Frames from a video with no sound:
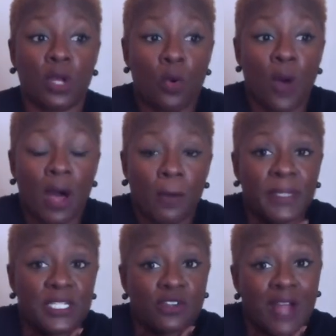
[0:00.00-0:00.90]
go out,
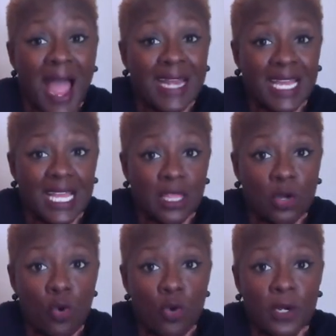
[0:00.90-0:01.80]
but you're hiding in the
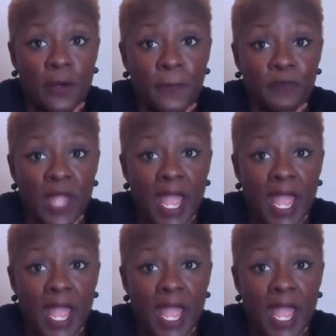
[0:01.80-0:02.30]
corner.